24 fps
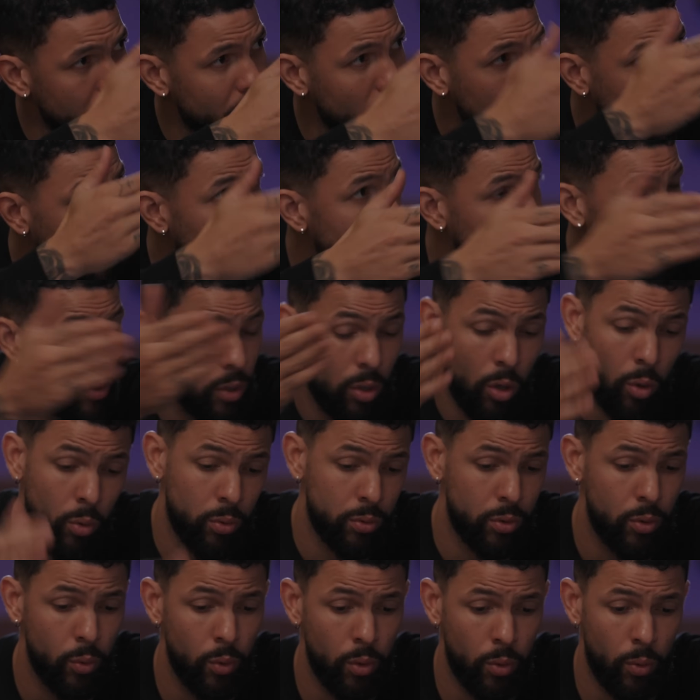of your life. We
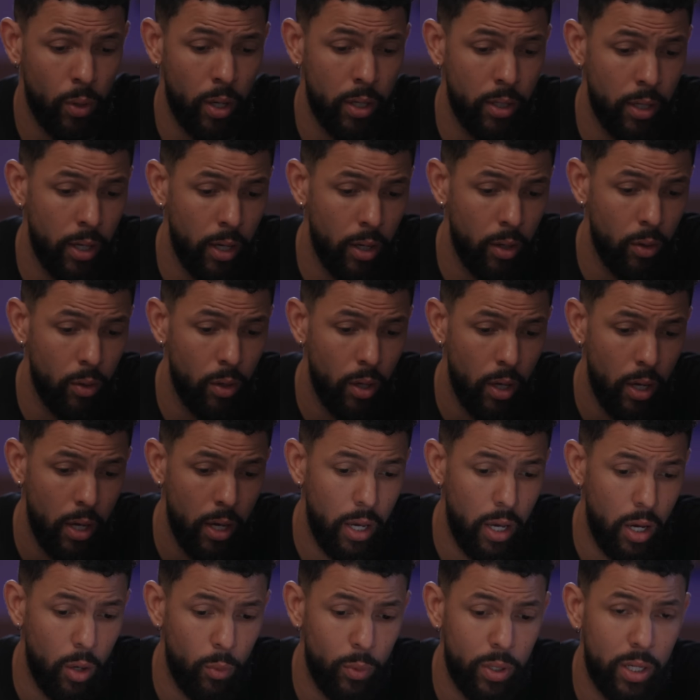going through it right now.
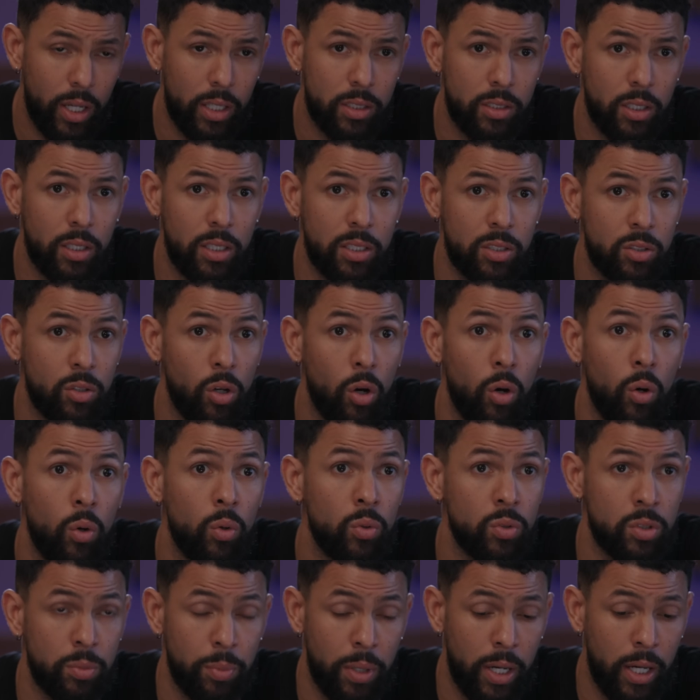We get to these
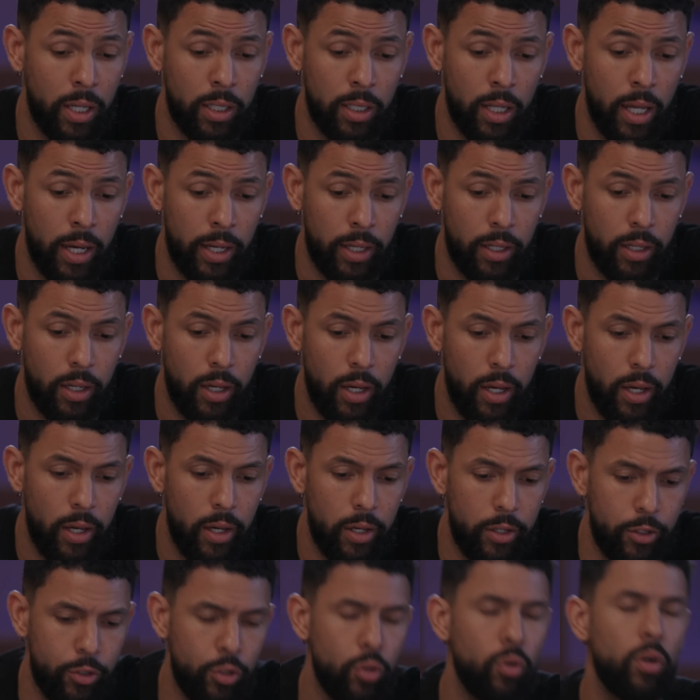goals, man. Like
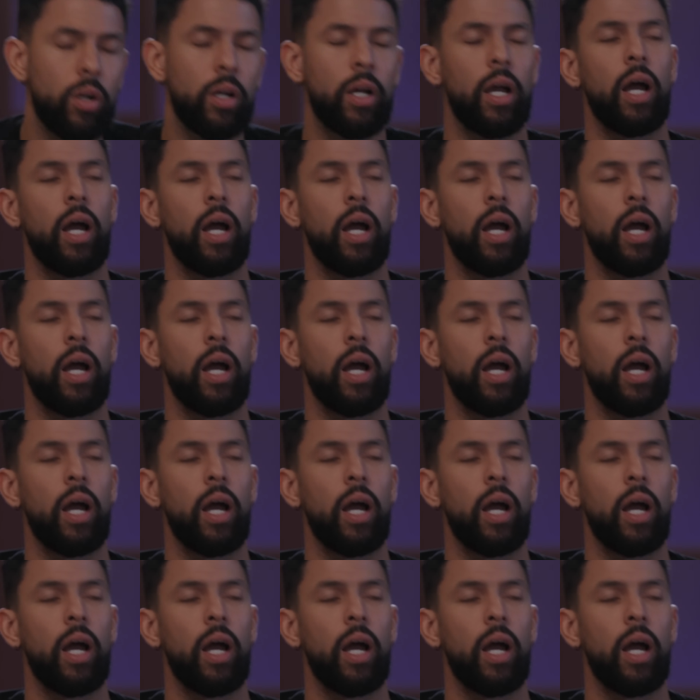you're a